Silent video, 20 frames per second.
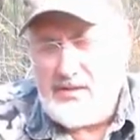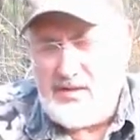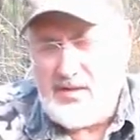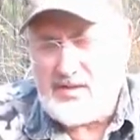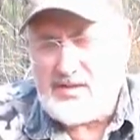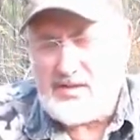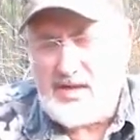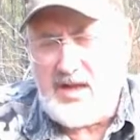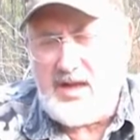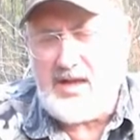
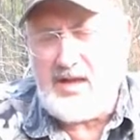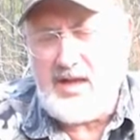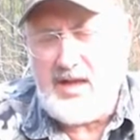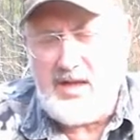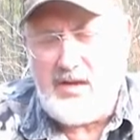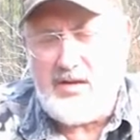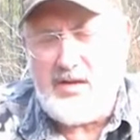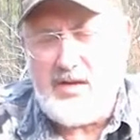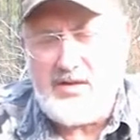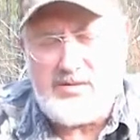This thing
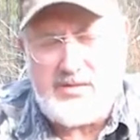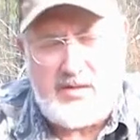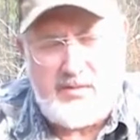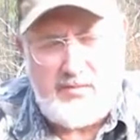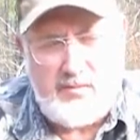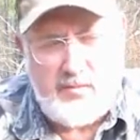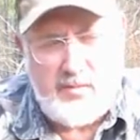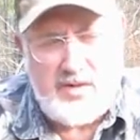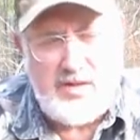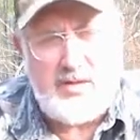here is a
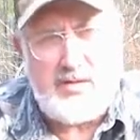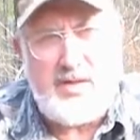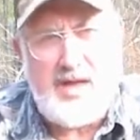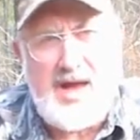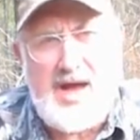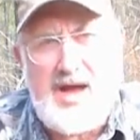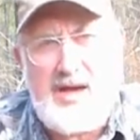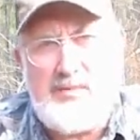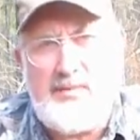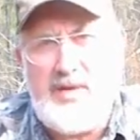real
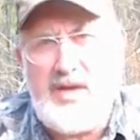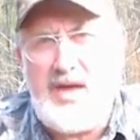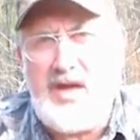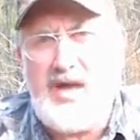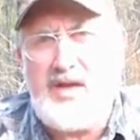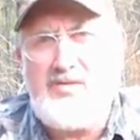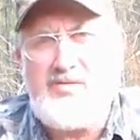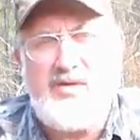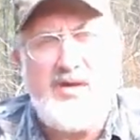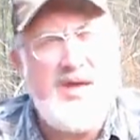high
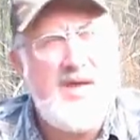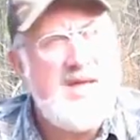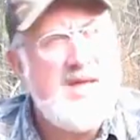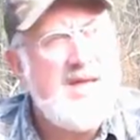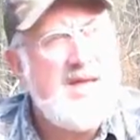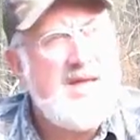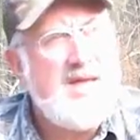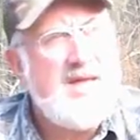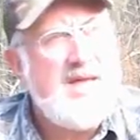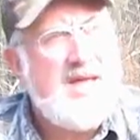pitch.
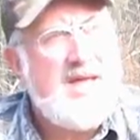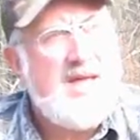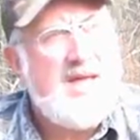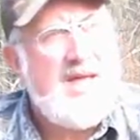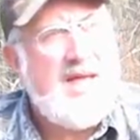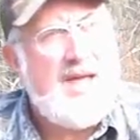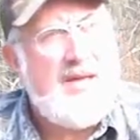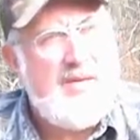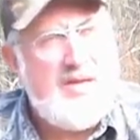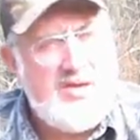
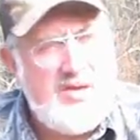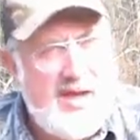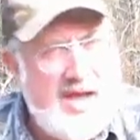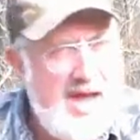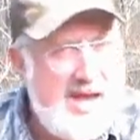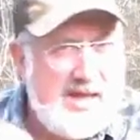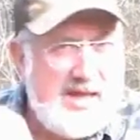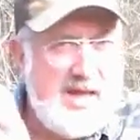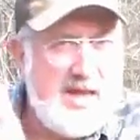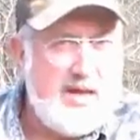You
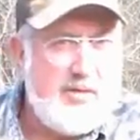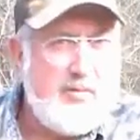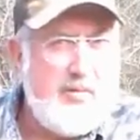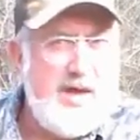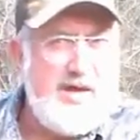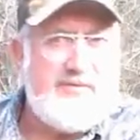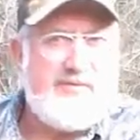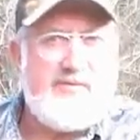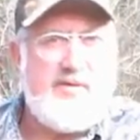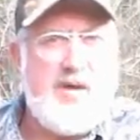got to get it
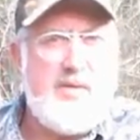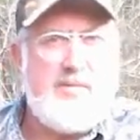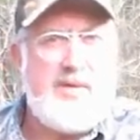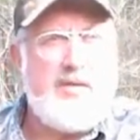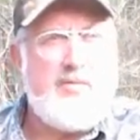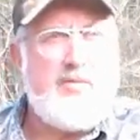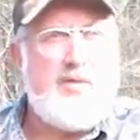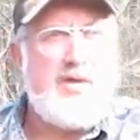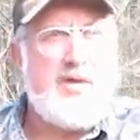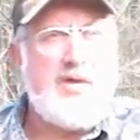away from
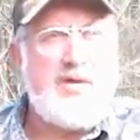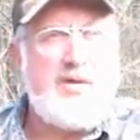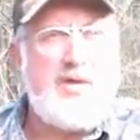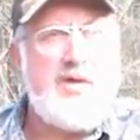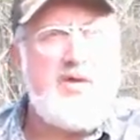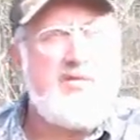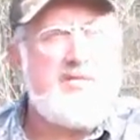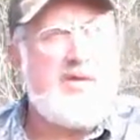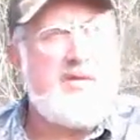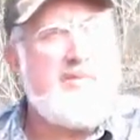you when you
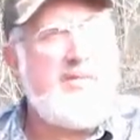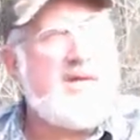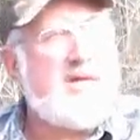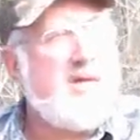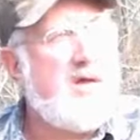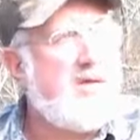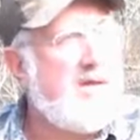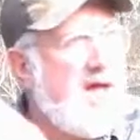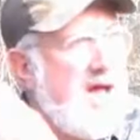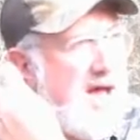use it,
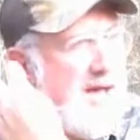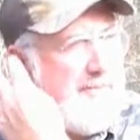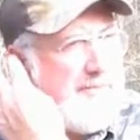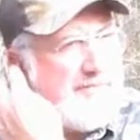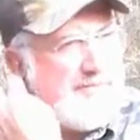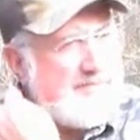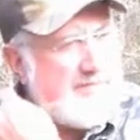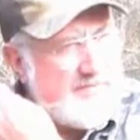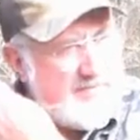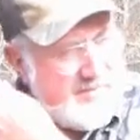because I
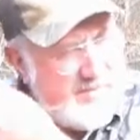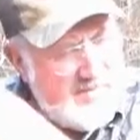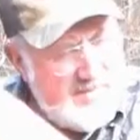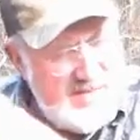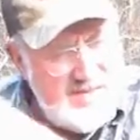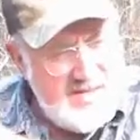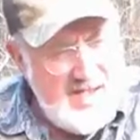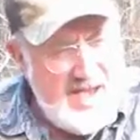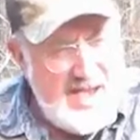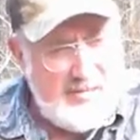
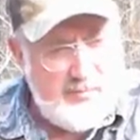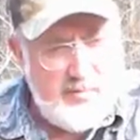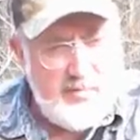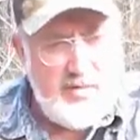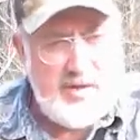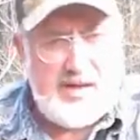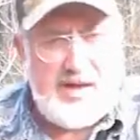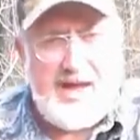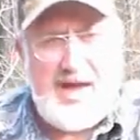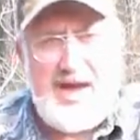had
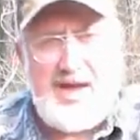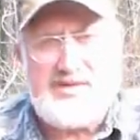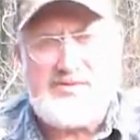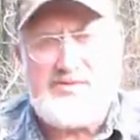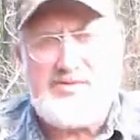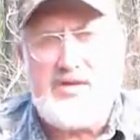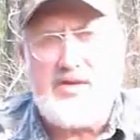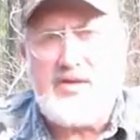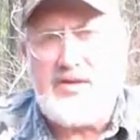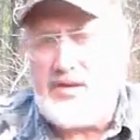one
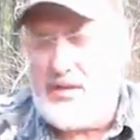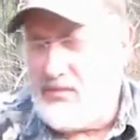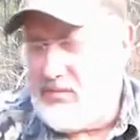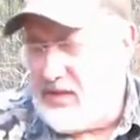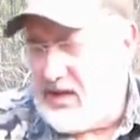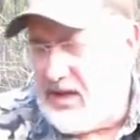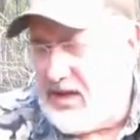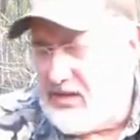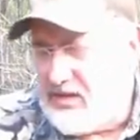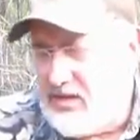last year that
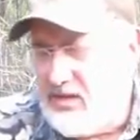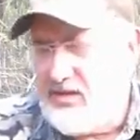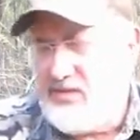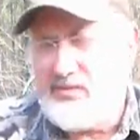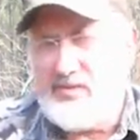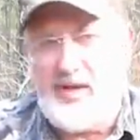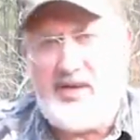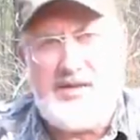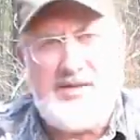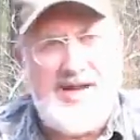when I
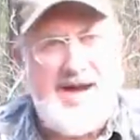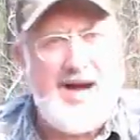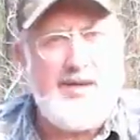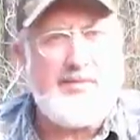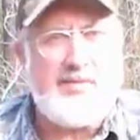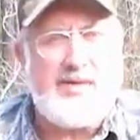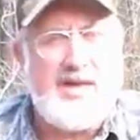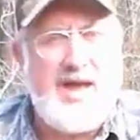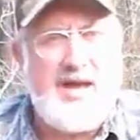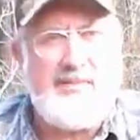used it,
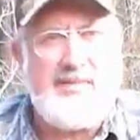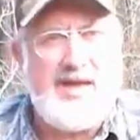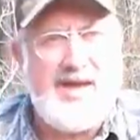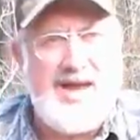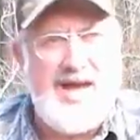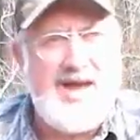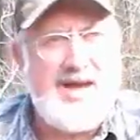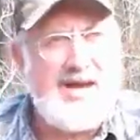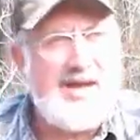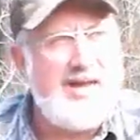gobbled at me
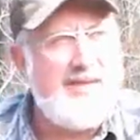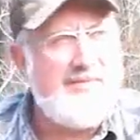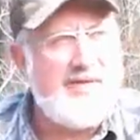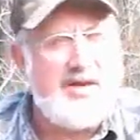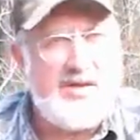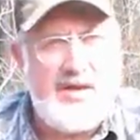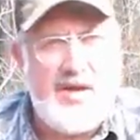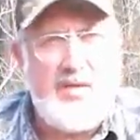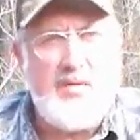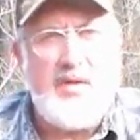and I didn't
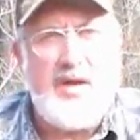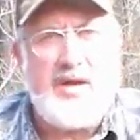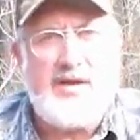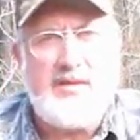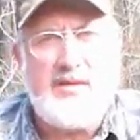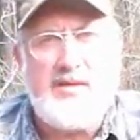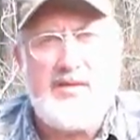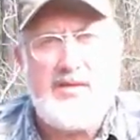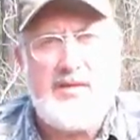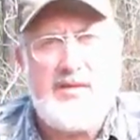even know
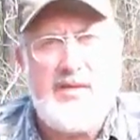it.